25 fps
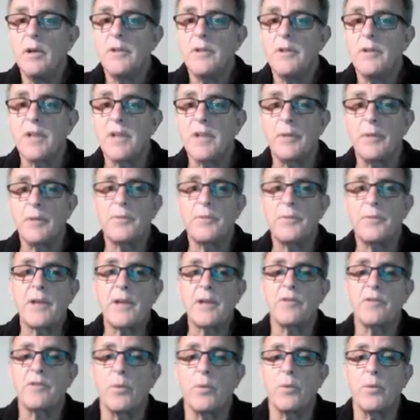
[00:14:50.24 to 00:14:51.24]
So
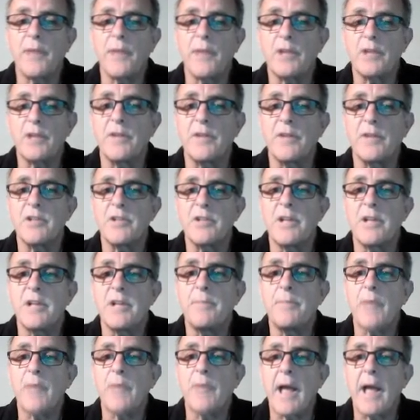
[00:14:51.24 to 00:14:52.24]
thanks for
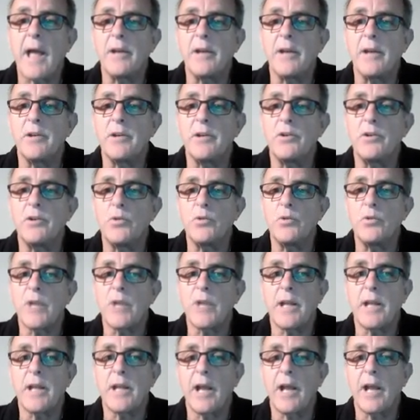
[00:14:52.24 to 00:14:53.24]
listening, and you
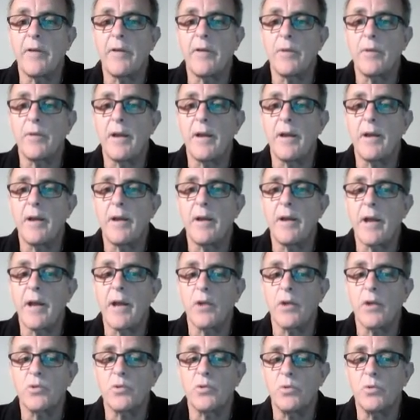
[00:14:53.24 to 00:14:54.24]
take care out there,
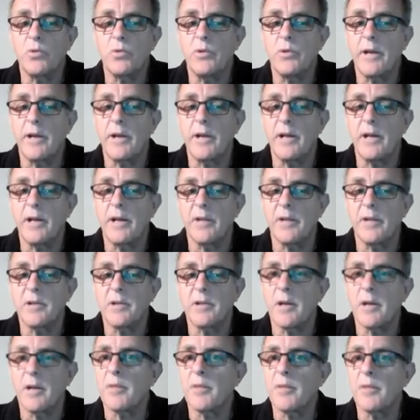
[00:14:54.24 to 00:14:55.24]
and I'll talk to you again
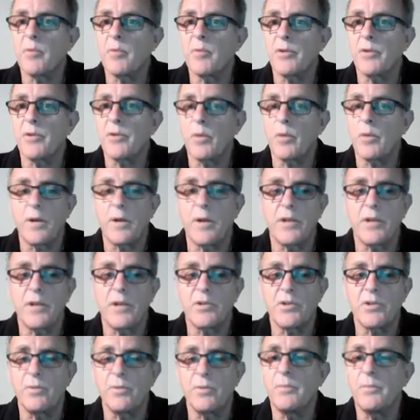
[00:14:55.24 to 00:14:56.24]
about another product one day
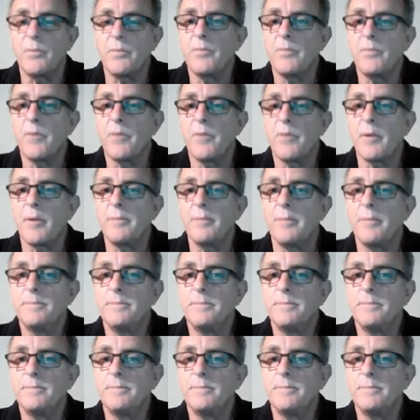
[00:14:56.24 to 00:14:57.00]
soon. Bye bye.